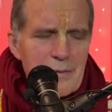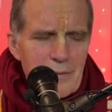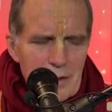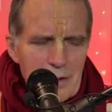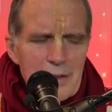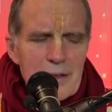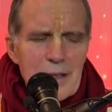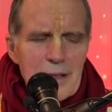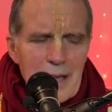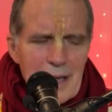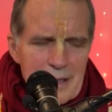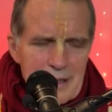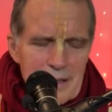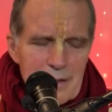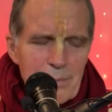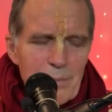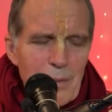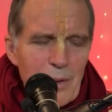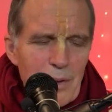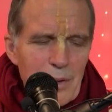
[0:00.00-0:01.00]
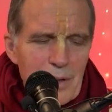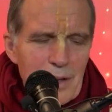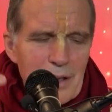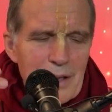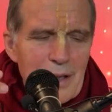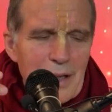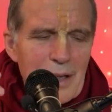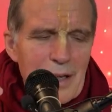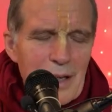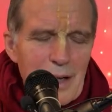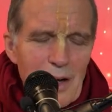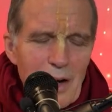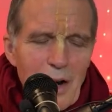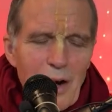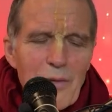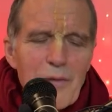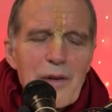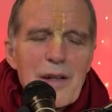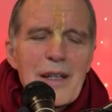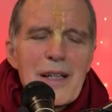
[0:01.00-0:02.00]
that was the next morning,
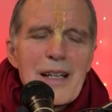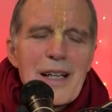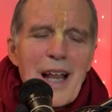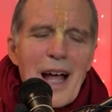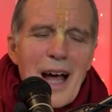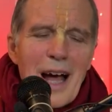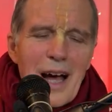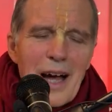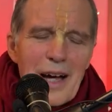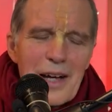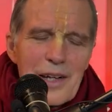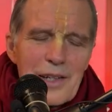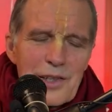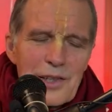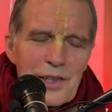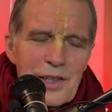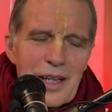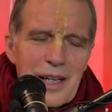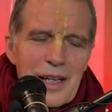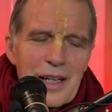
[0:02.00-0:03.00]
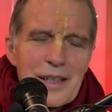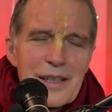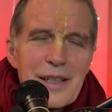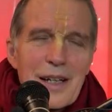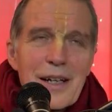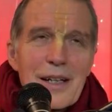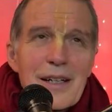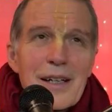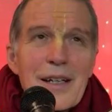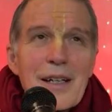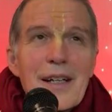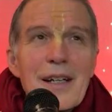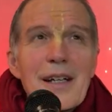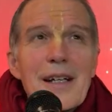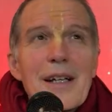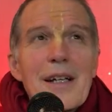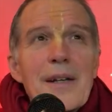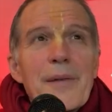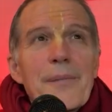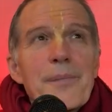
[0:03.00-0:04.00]
of a large kirtan.
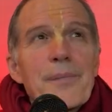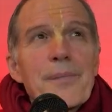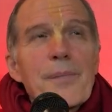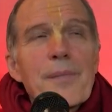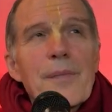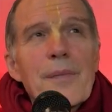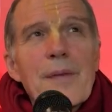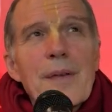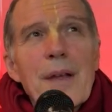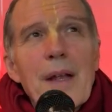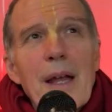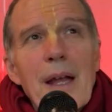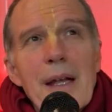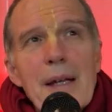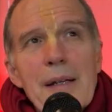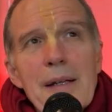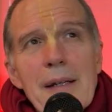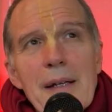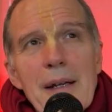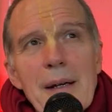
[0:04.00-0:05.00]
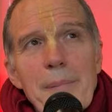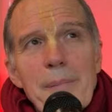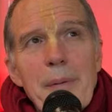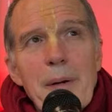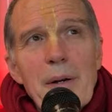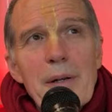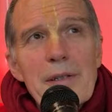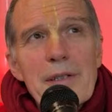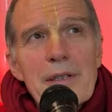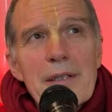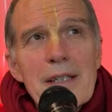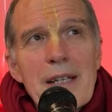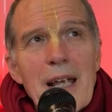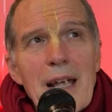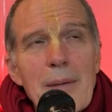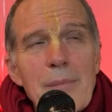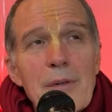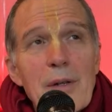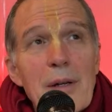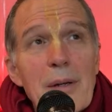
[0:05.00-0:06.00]
And a person
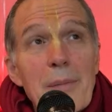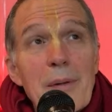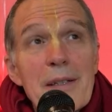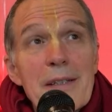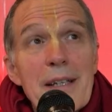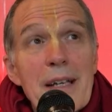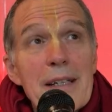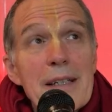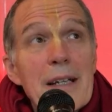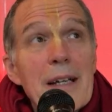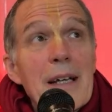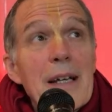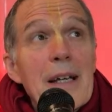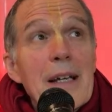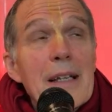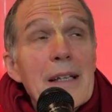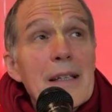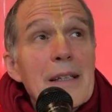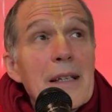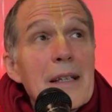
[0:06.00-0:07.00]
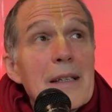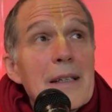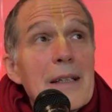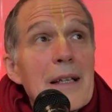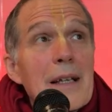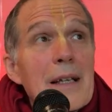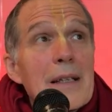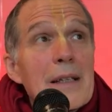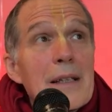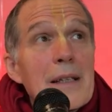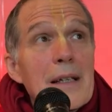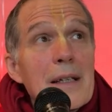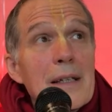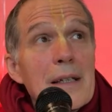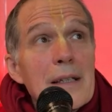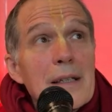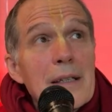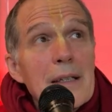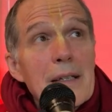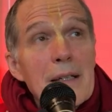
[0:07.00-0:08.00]
came to him and said, the,
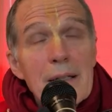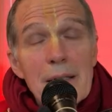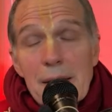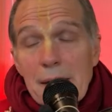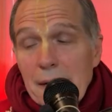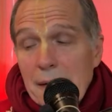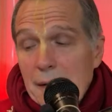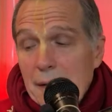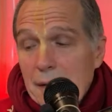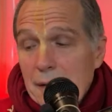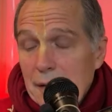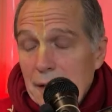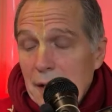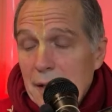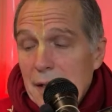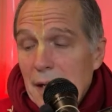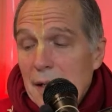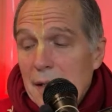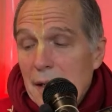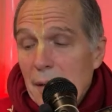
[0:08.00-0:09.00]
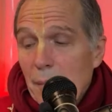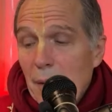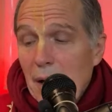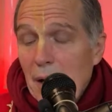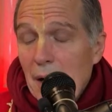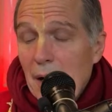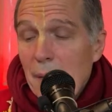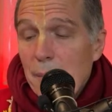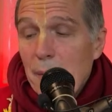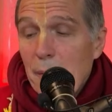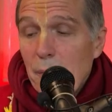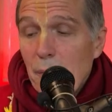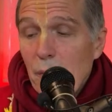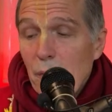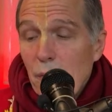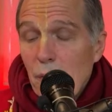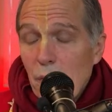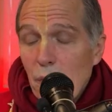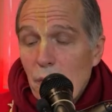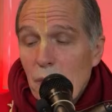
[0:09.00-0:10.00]
the, the uh, Chaitanya
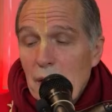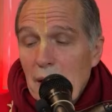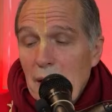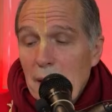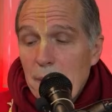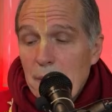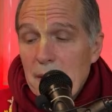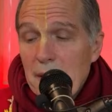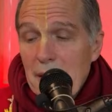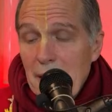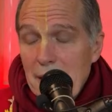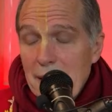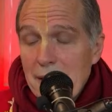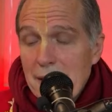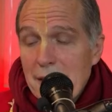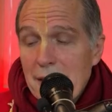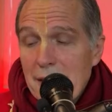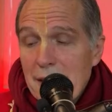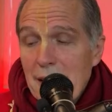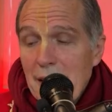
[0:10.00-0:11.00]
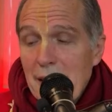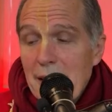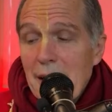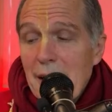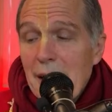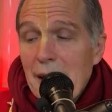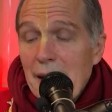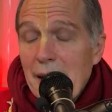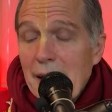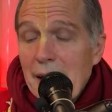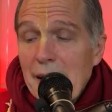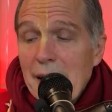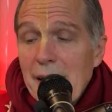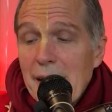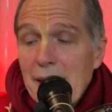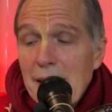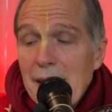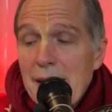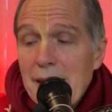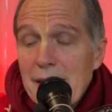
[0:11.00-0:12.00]
Mahaprabhu who came yesterday,
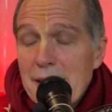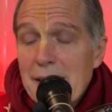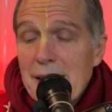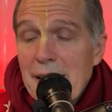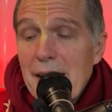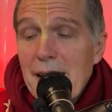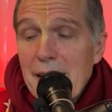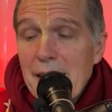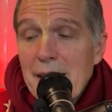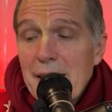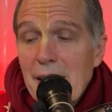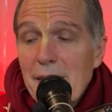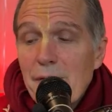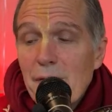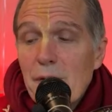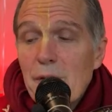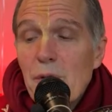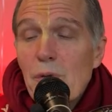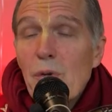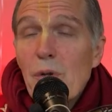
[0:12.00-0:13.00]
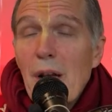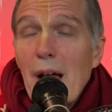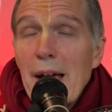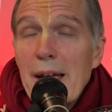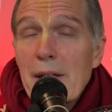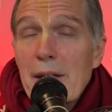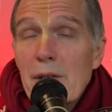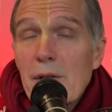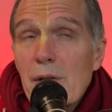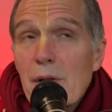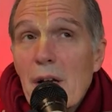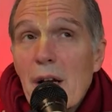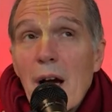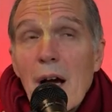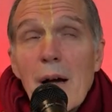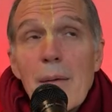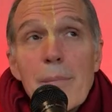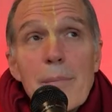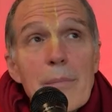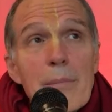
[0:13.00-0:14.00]
he leads kirtan. Would you like to
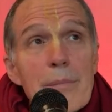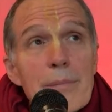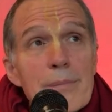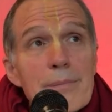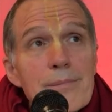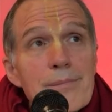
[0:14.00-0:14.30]
come